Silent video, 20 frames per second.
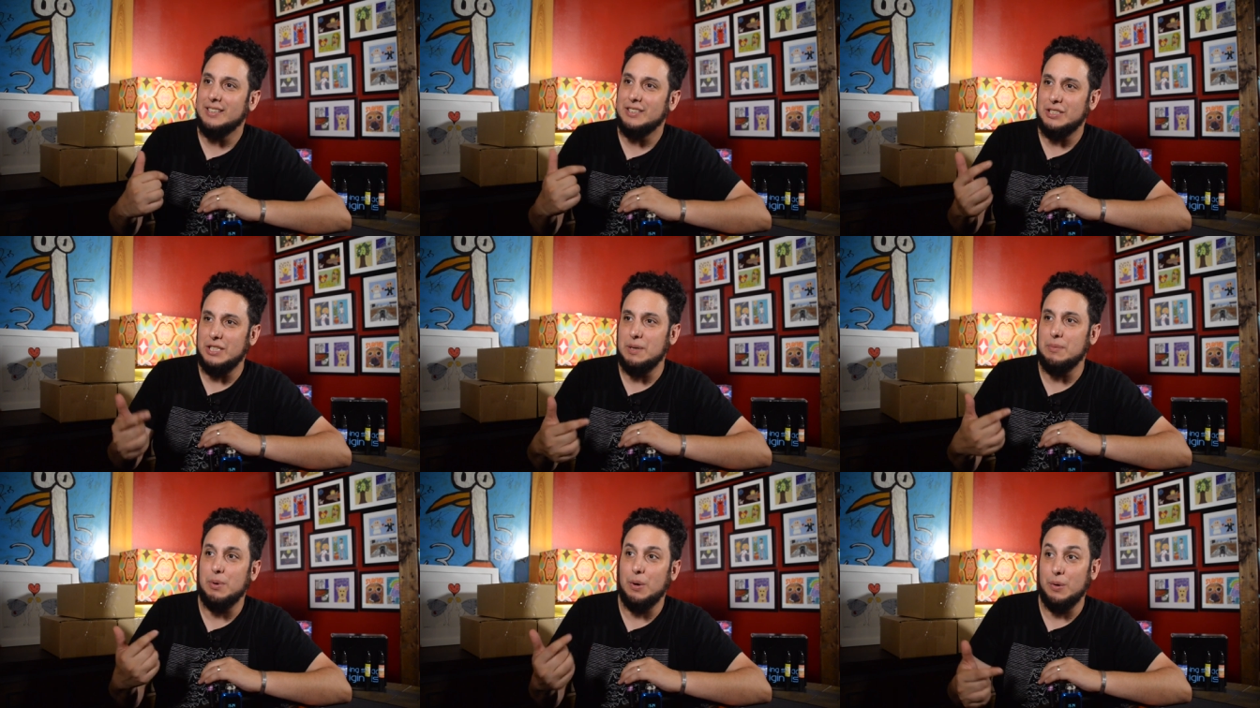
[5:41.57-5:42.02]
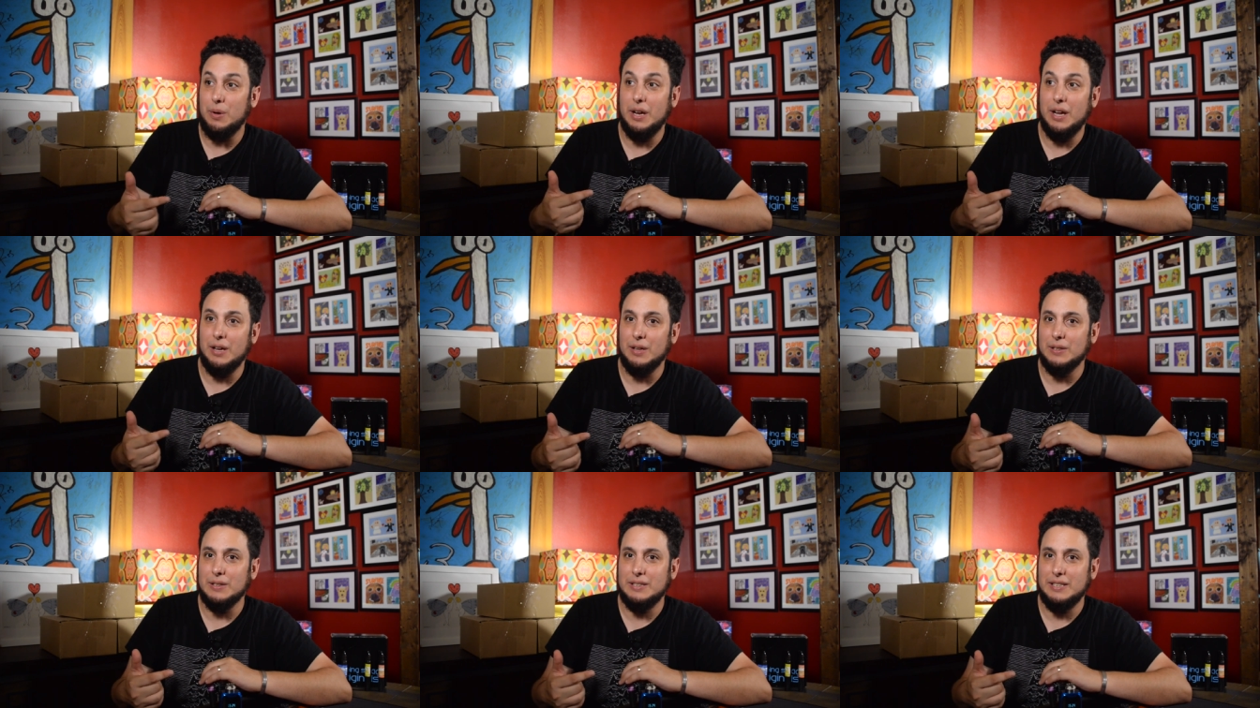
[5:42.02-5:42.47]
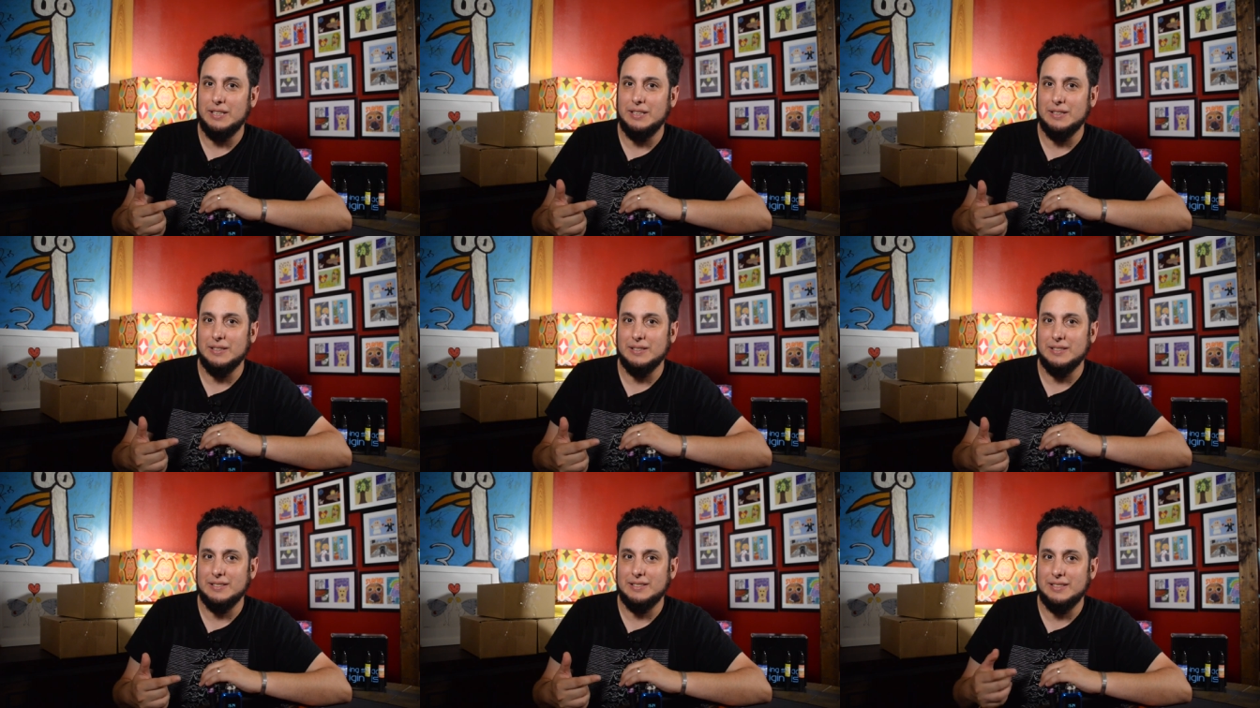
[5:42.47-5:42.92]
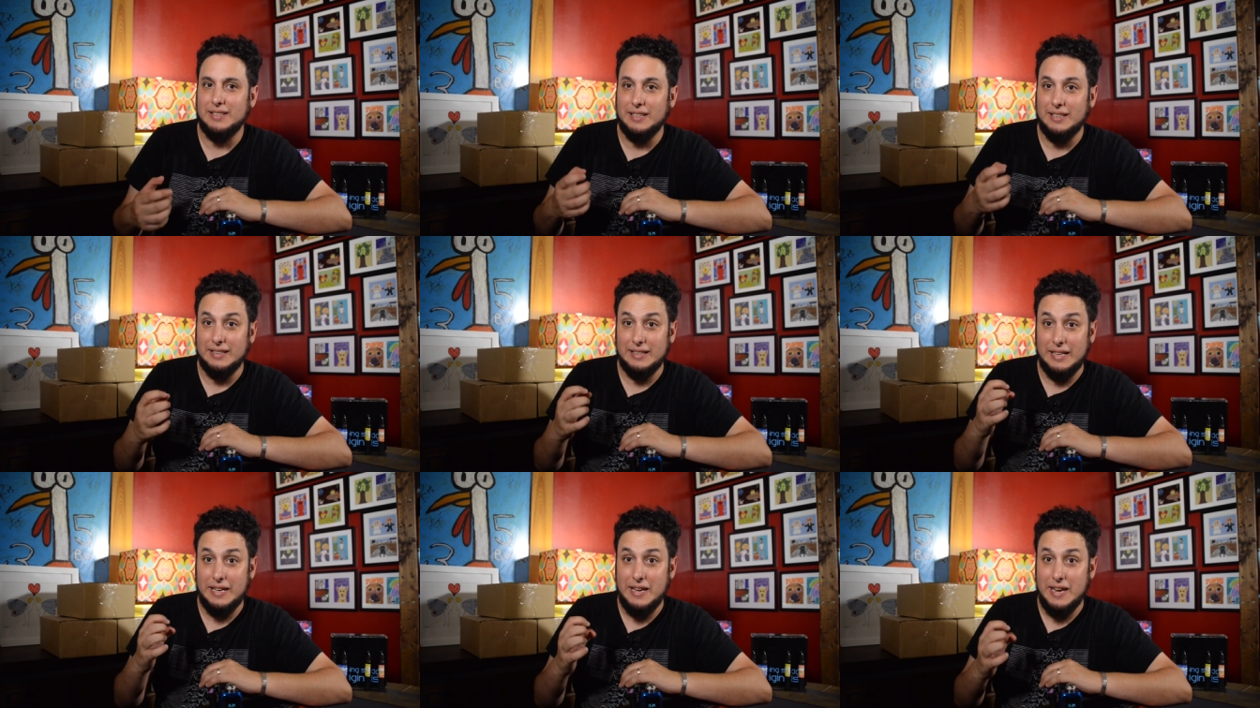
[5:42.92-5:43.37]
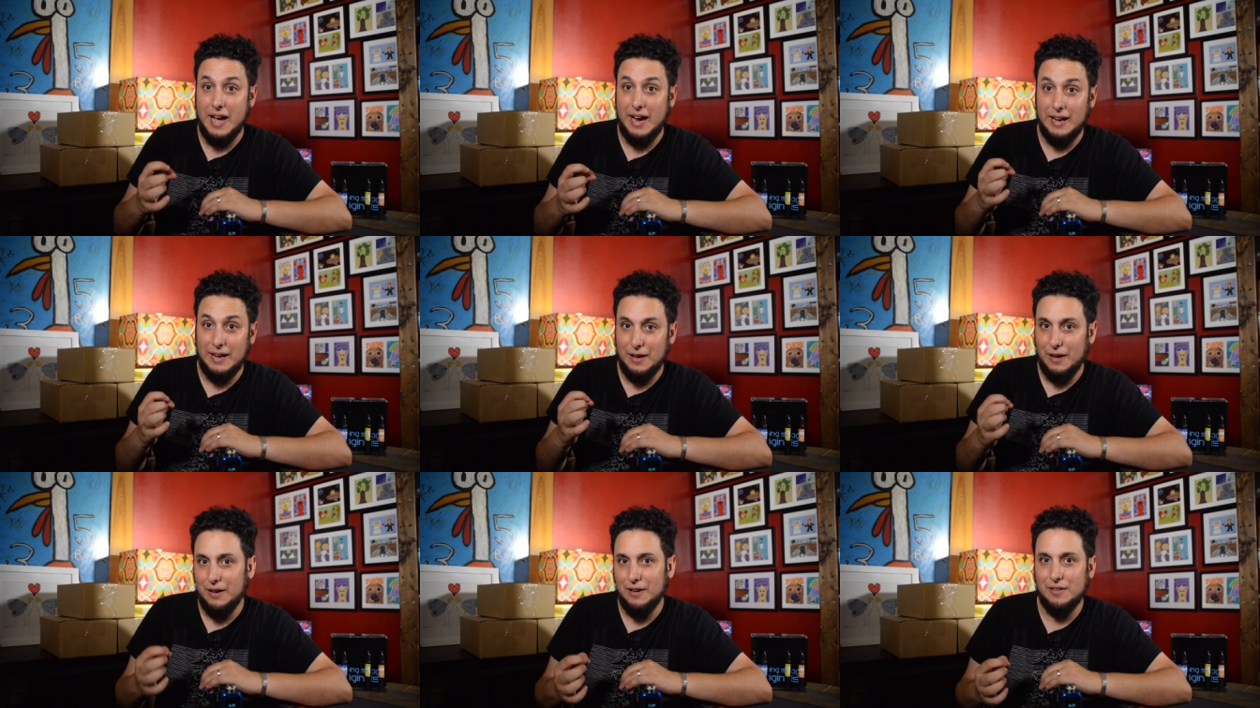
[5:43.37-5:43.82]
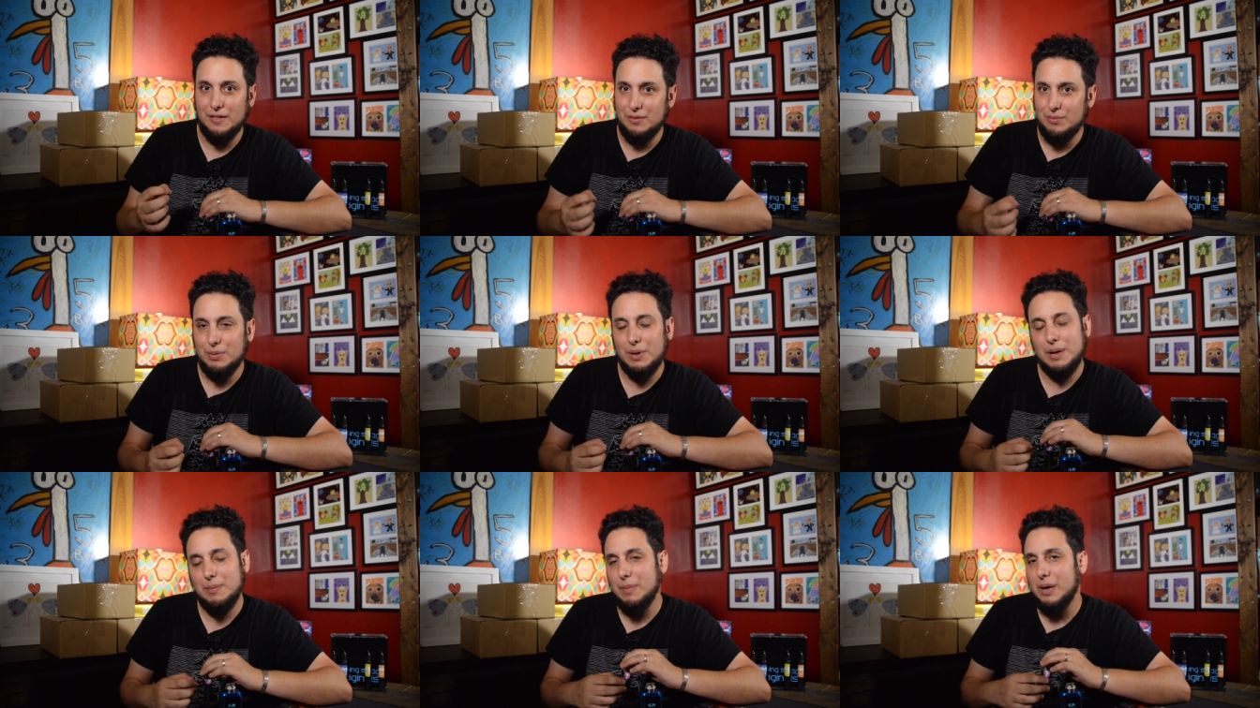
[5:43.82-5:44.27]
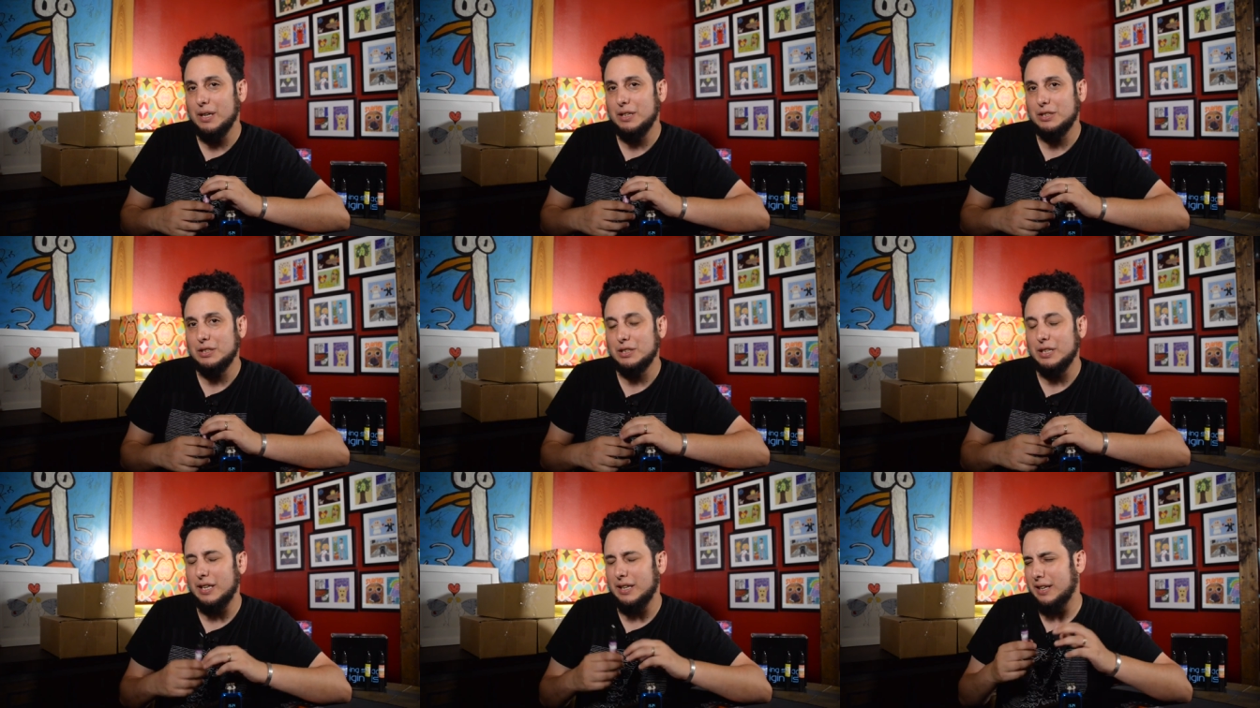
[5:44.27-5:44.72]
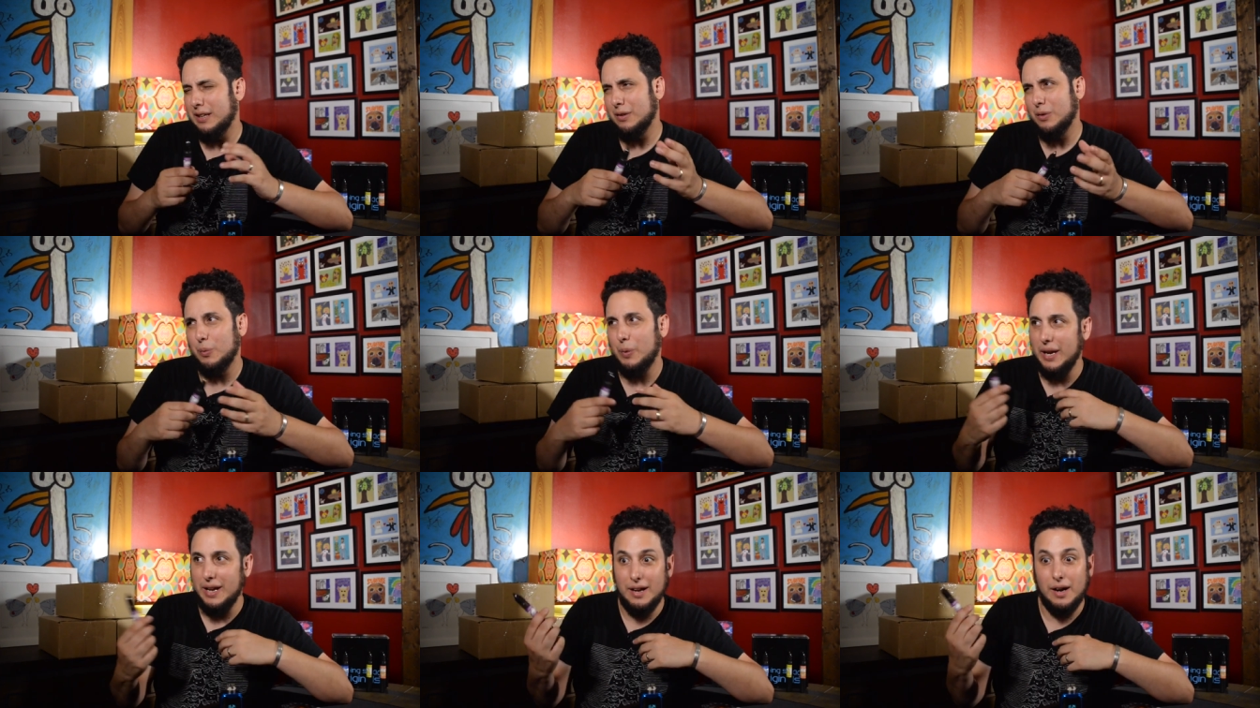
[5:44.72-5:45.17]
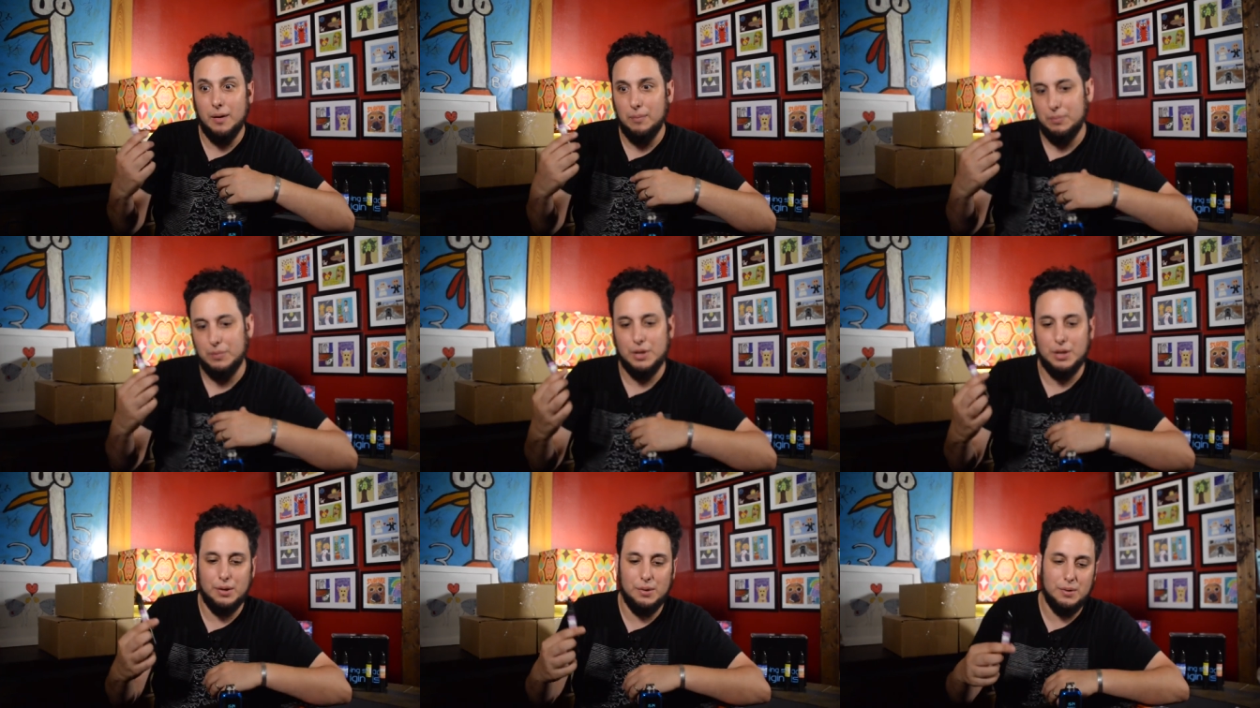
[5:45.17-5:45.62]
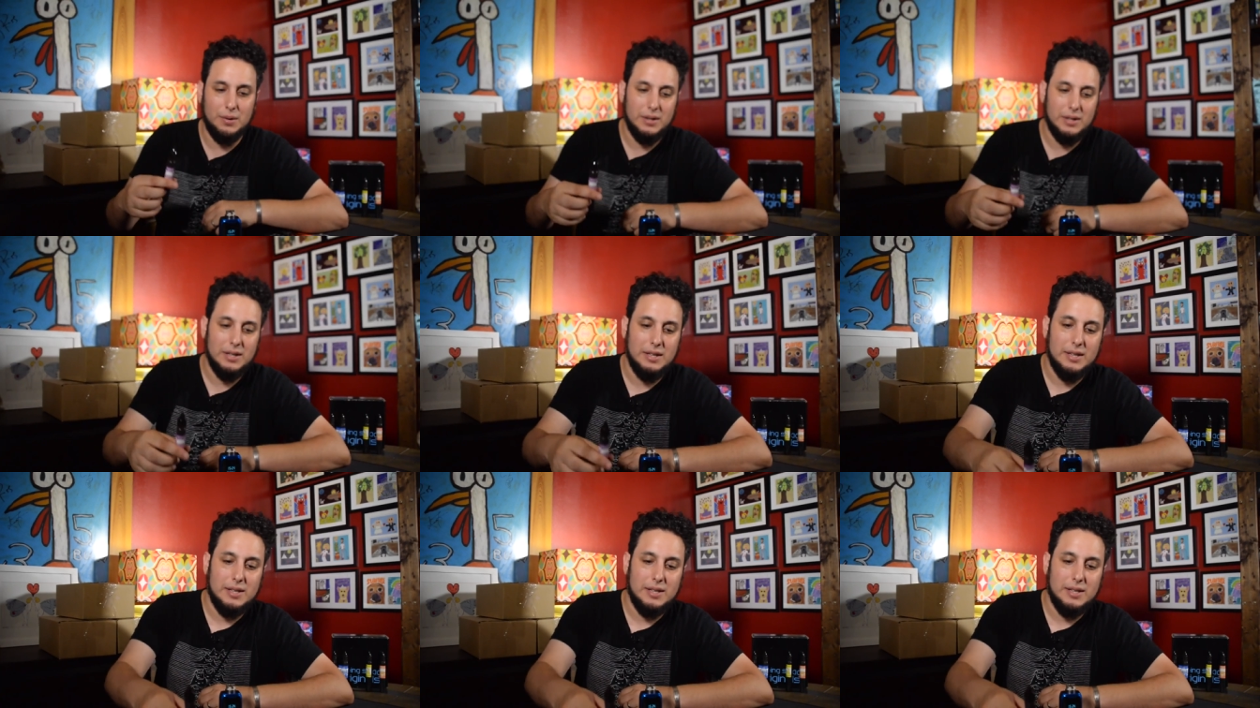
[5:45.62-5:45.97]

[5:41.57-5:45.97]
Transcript: cheap hotel deals the, the night of pretty much and the week up to.